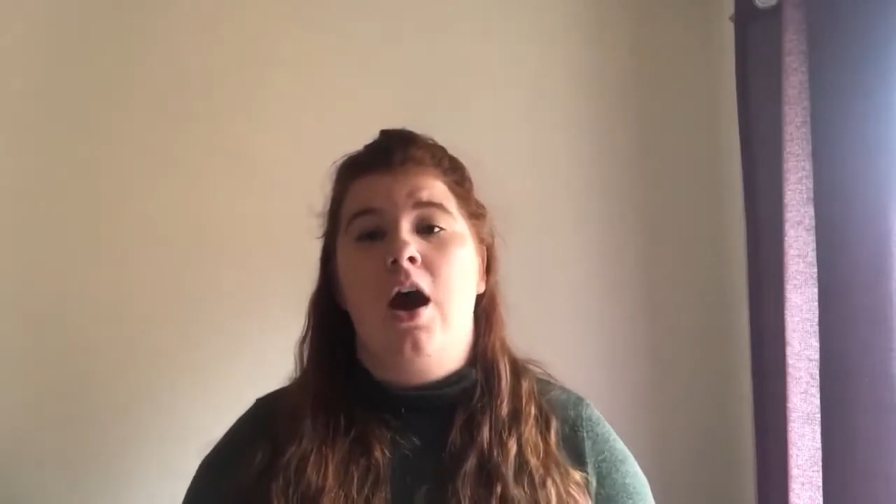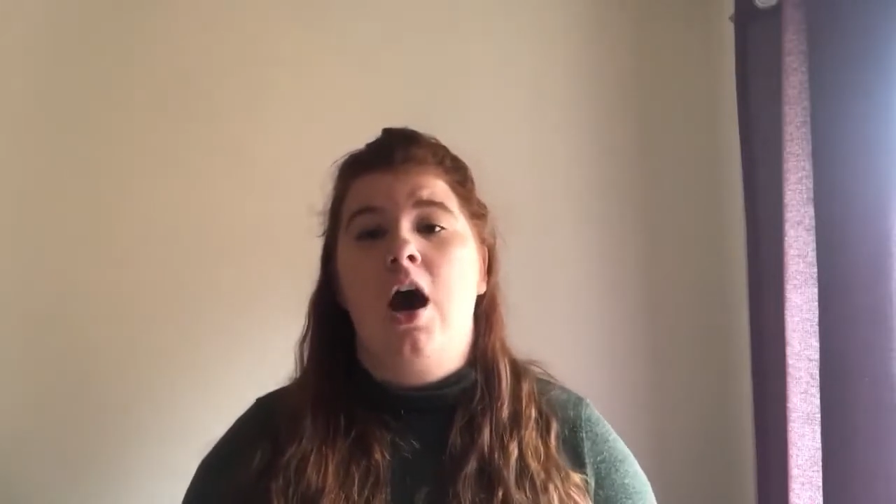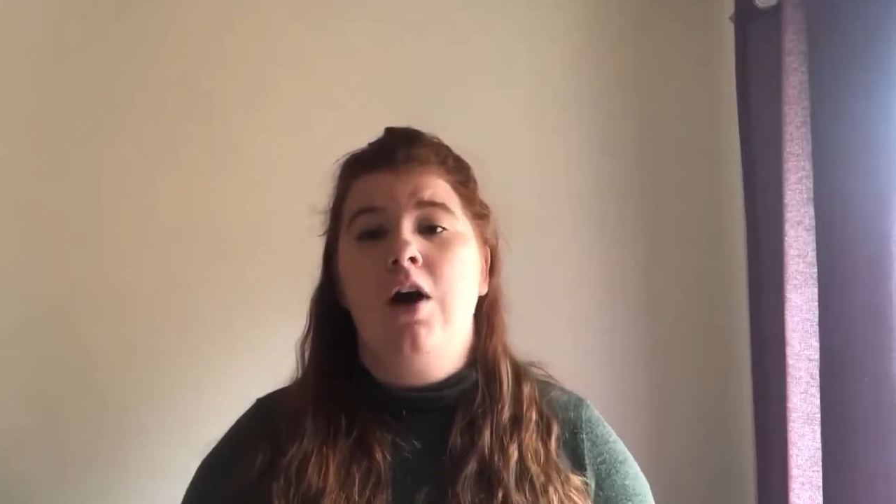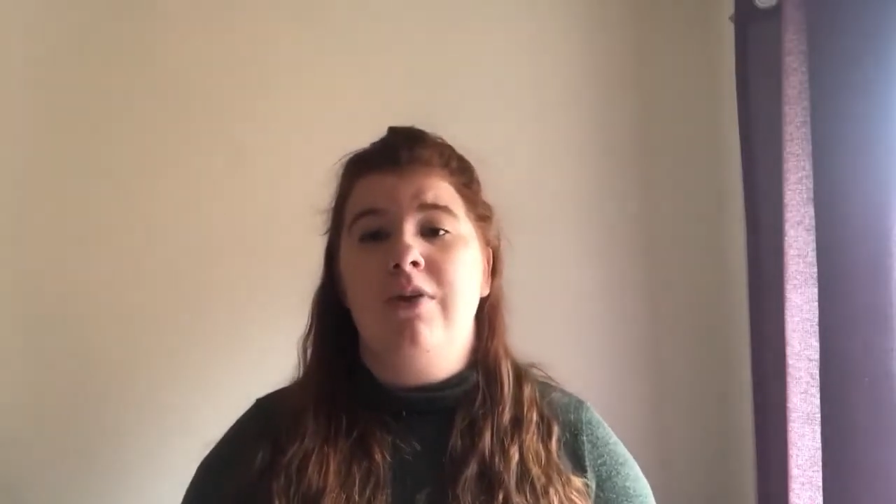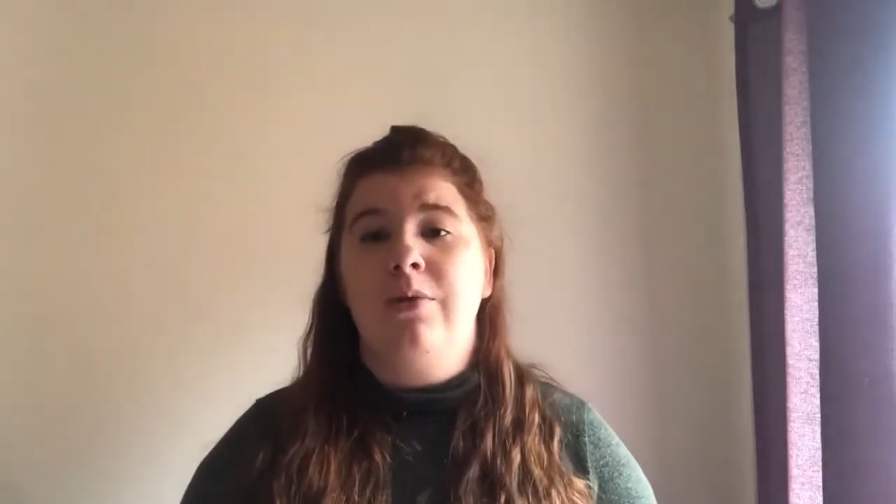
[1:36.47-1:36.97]

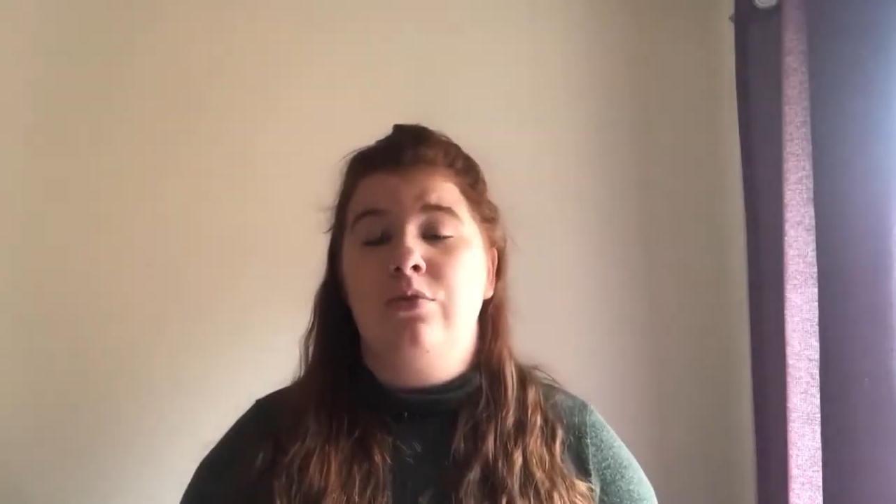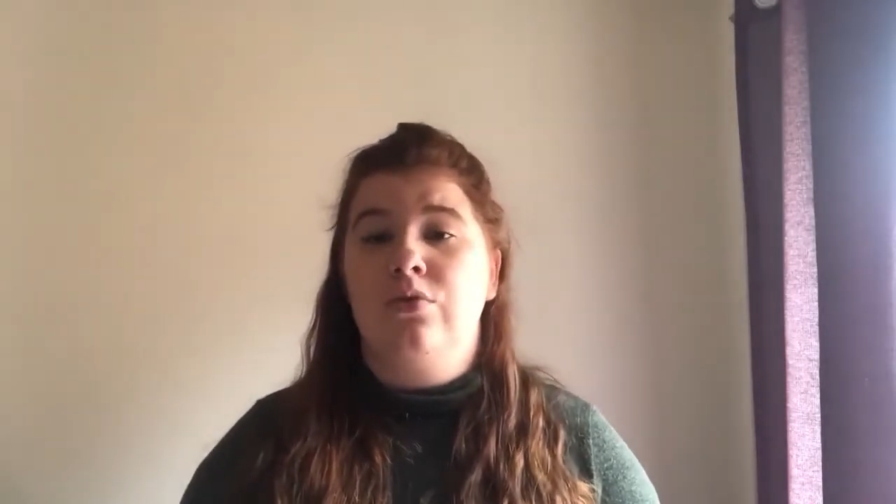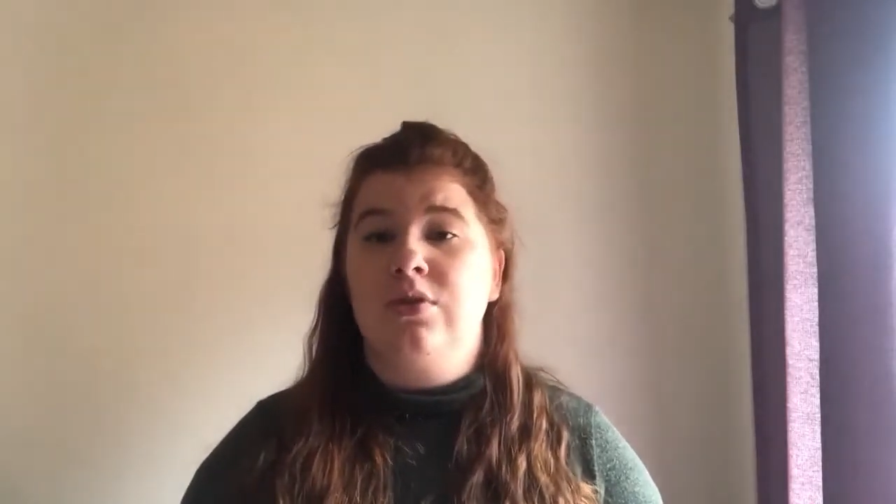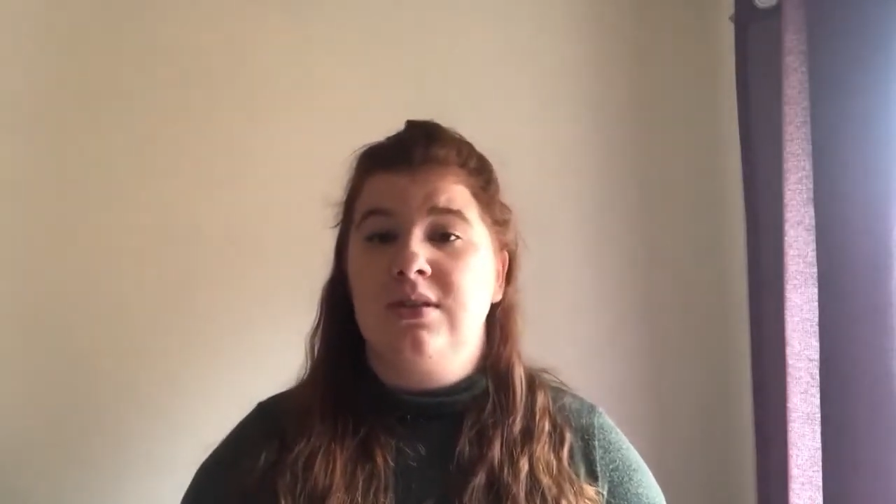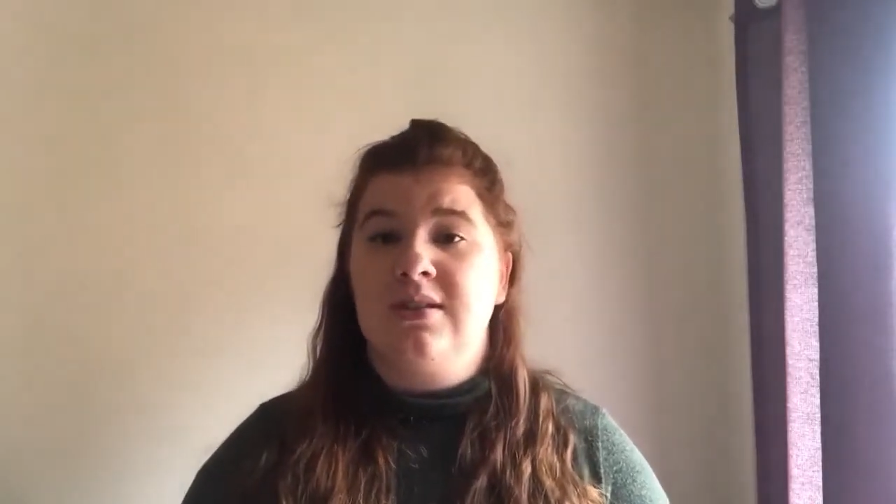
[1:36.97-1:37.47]
are
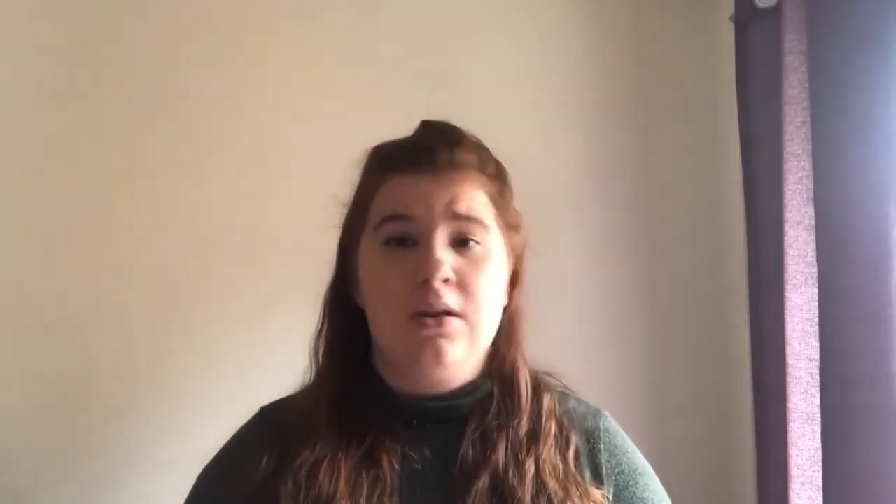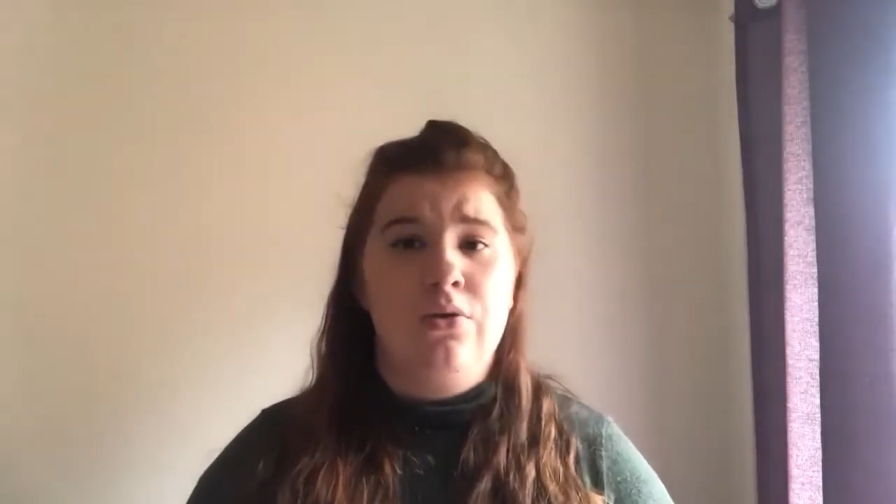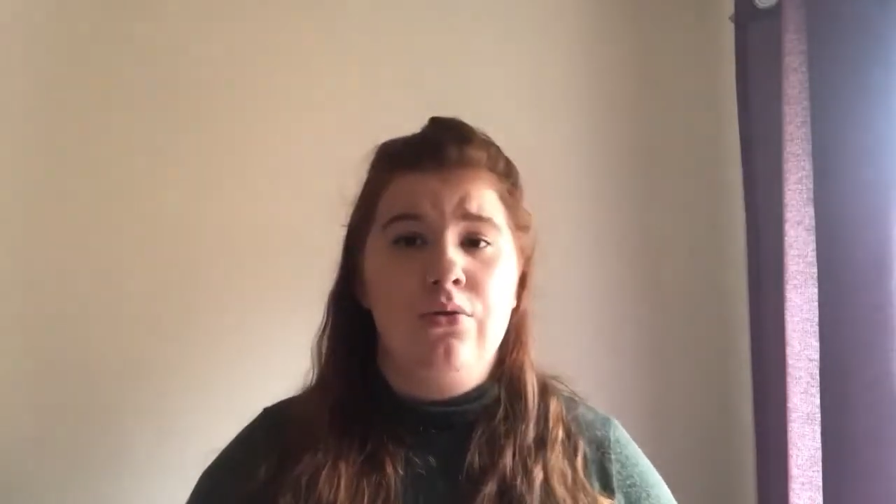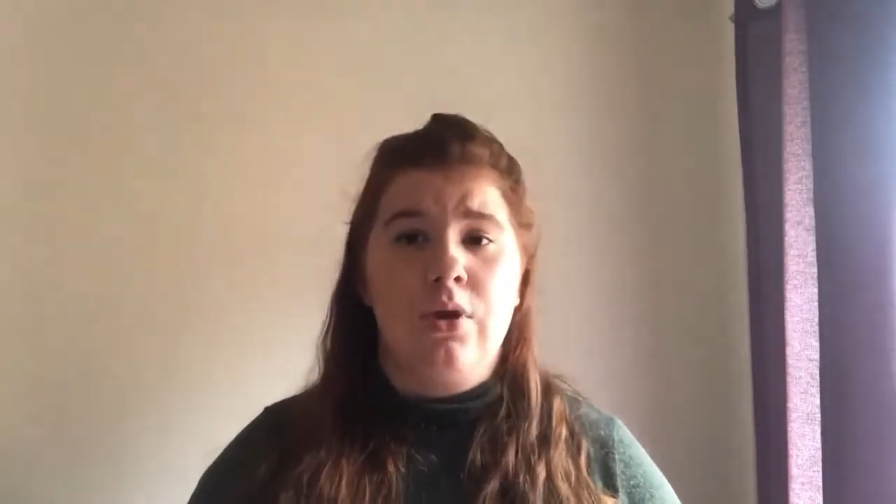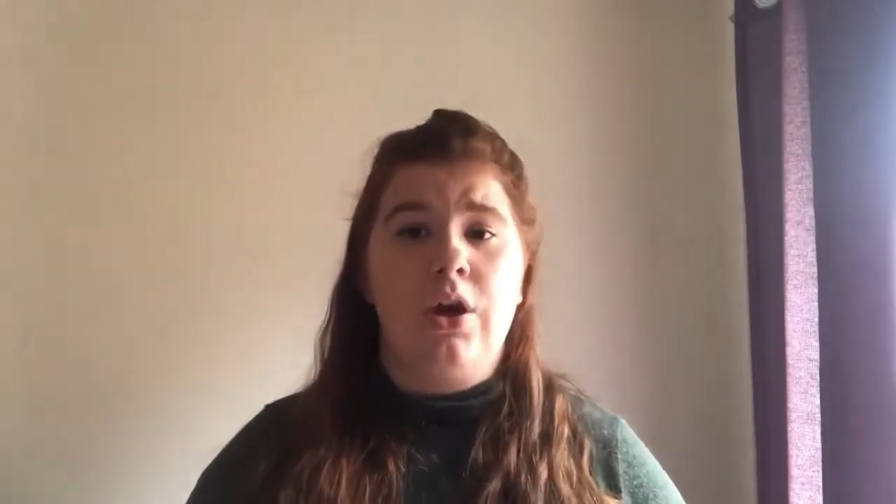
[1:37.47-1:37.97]
able to
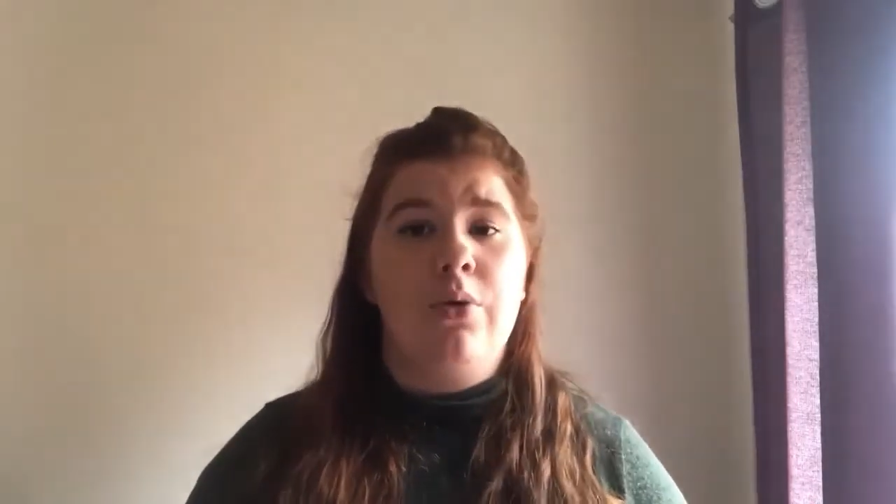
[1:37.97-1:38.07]
still